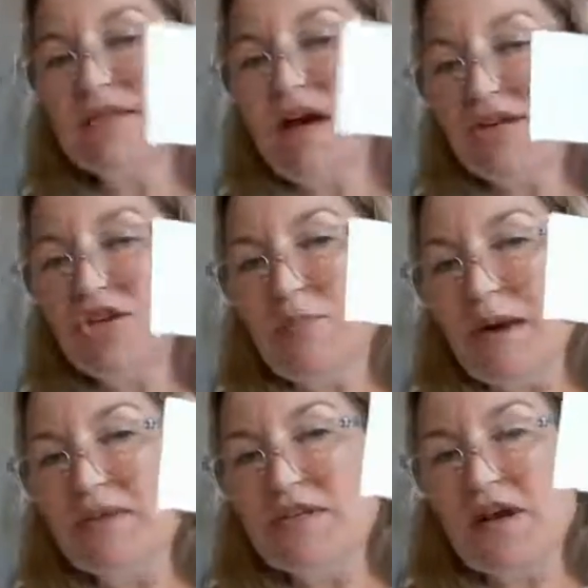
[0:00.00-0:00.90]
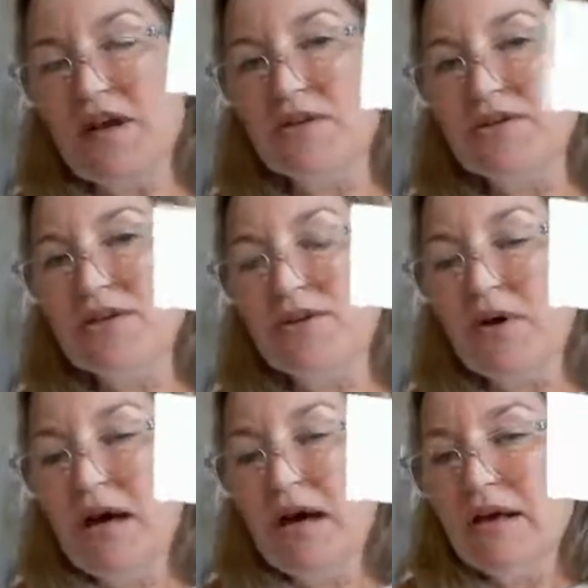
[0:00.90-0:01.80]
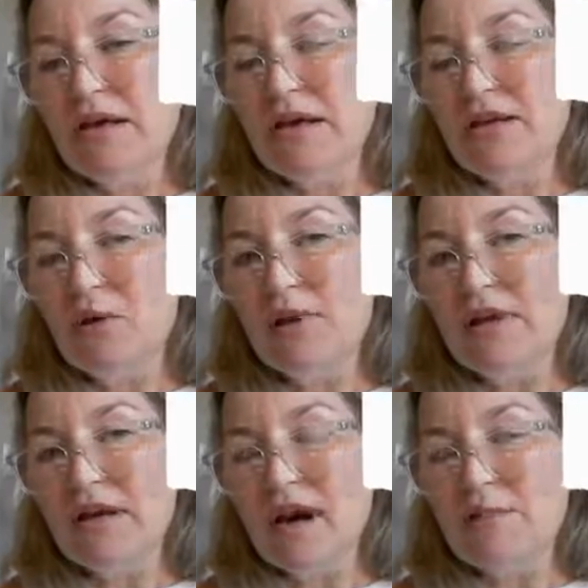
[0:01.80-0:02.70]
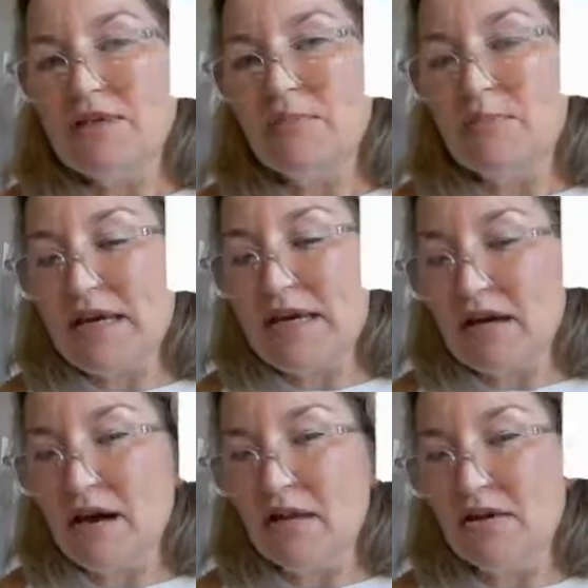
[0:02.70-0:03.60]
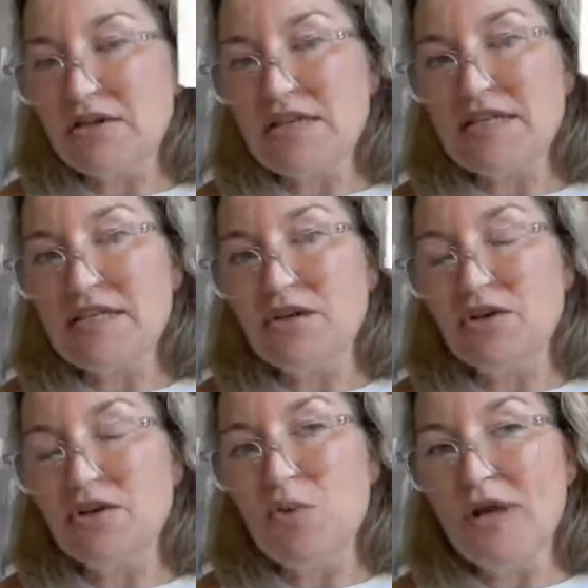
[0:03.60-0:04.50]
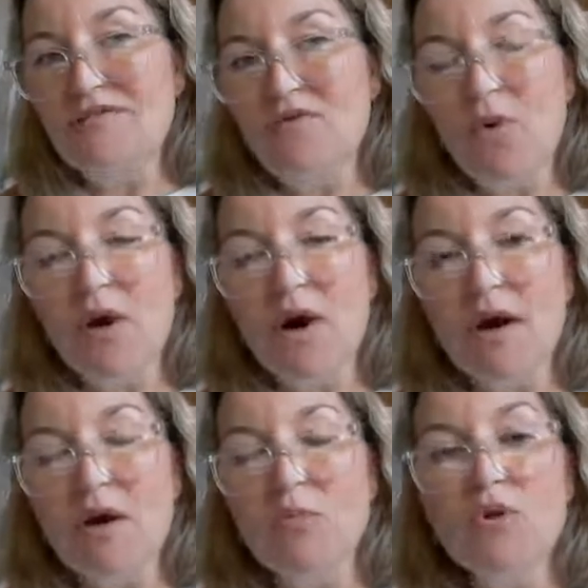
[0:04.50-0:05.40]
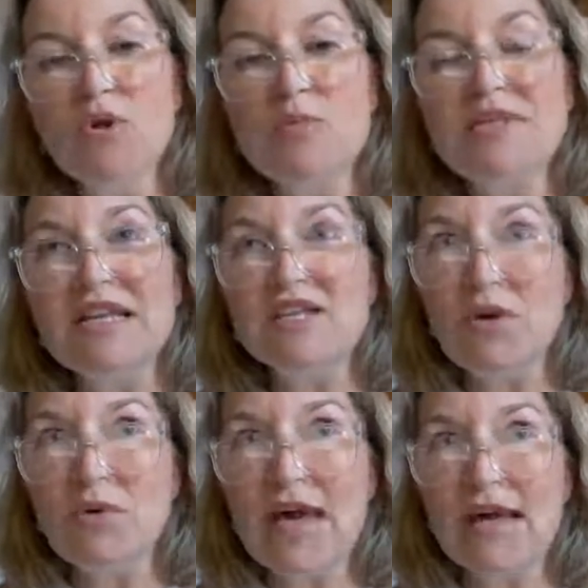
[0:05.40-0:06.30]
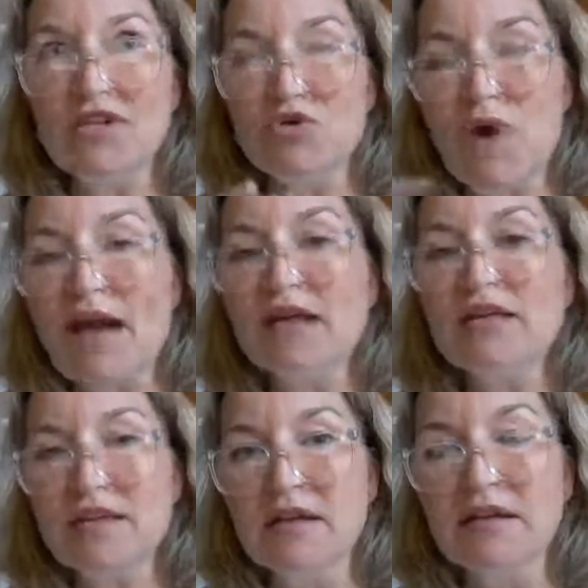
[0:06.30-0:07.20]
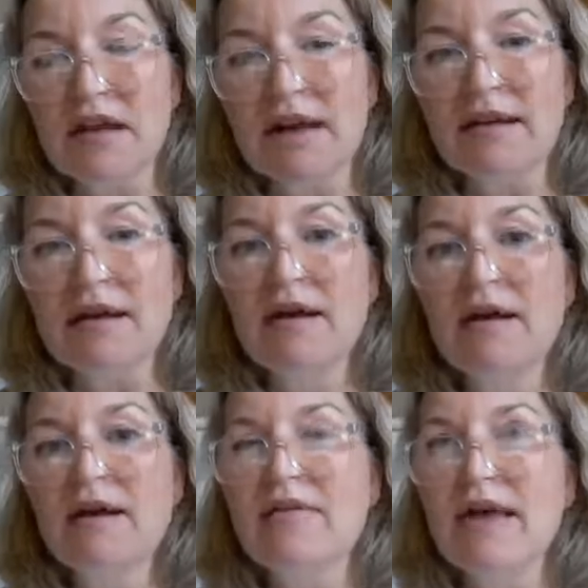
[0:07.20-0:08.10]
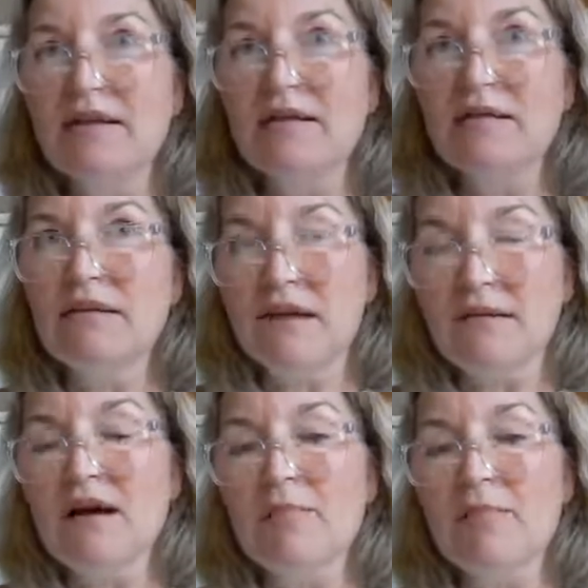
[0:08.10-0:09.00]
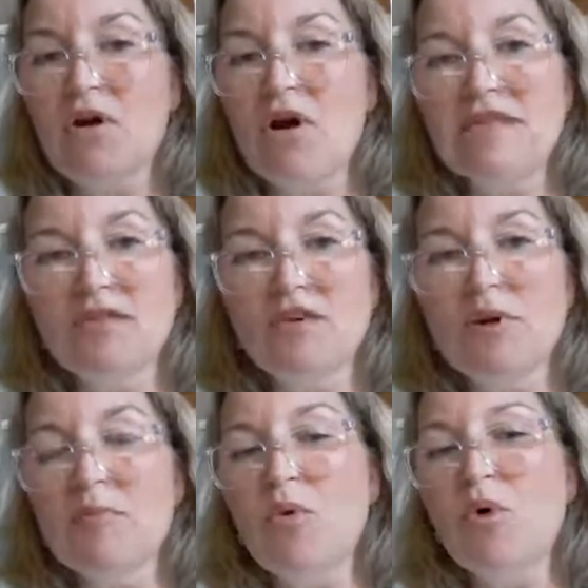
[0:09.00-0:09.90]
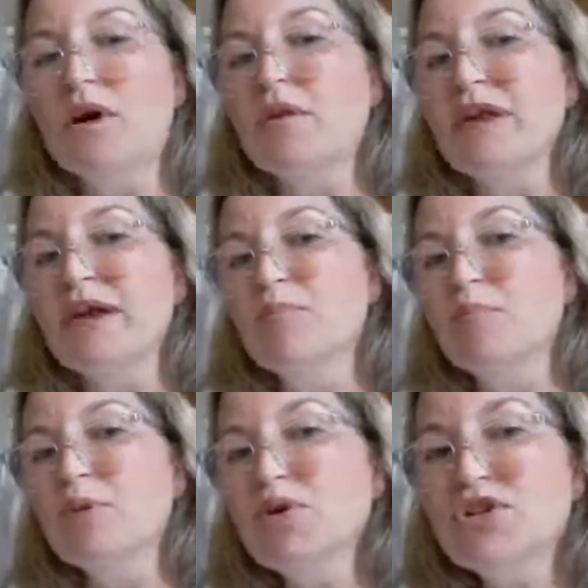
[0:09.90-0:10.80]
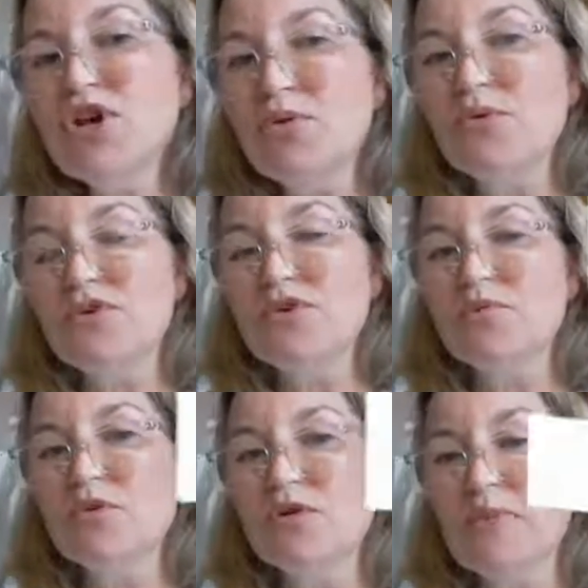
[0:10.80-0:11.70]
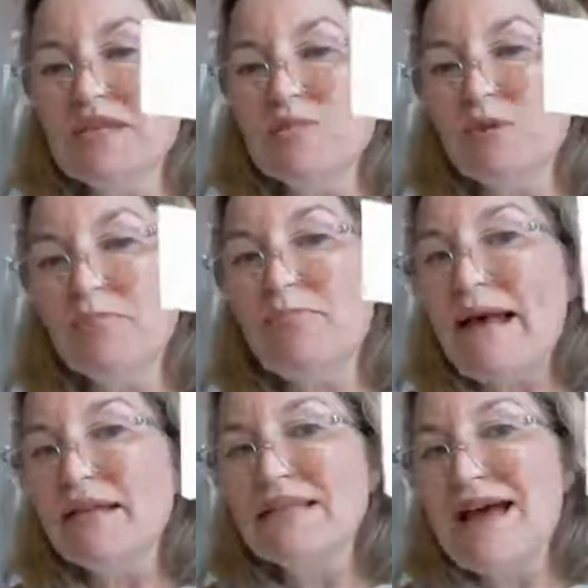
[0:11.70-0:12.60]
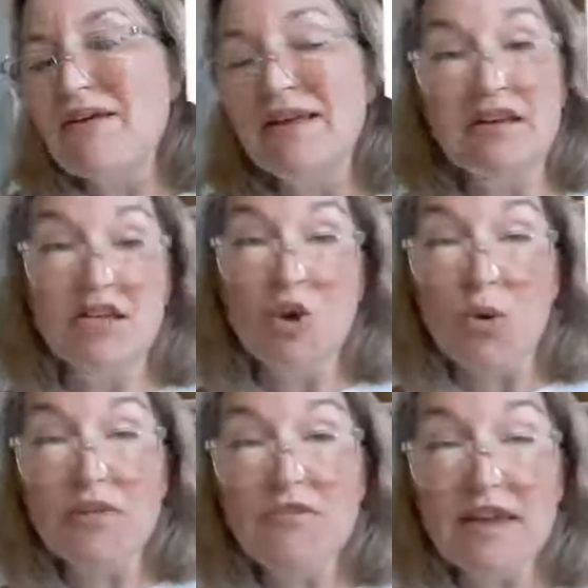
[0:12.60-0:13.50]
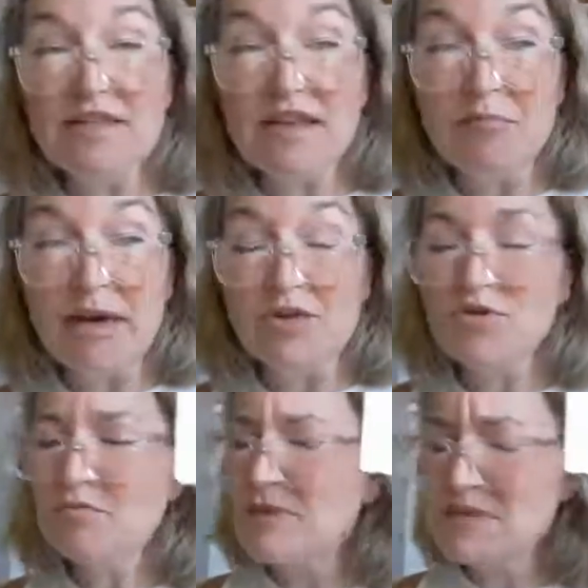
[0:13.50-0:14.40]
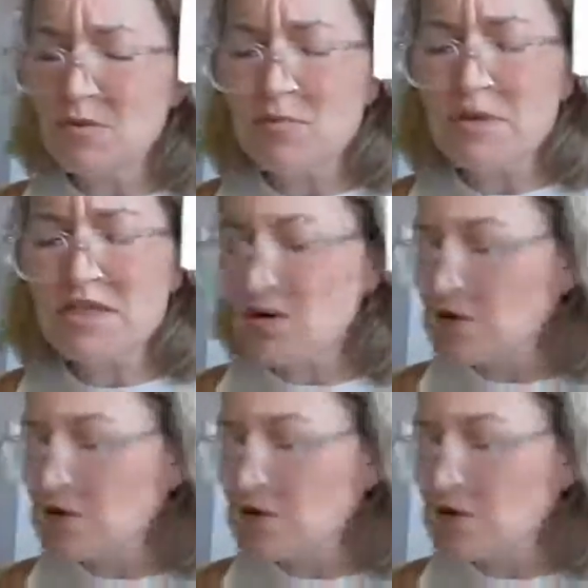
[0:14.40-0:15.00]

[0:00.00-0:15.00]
talk to you about this color too. When it comes to picking colors, this is a good one for rooms that don't get direct sunlight, that come across a little bit more like a blue tone to the room. This would balance out like a north-facing bedroom. This would be so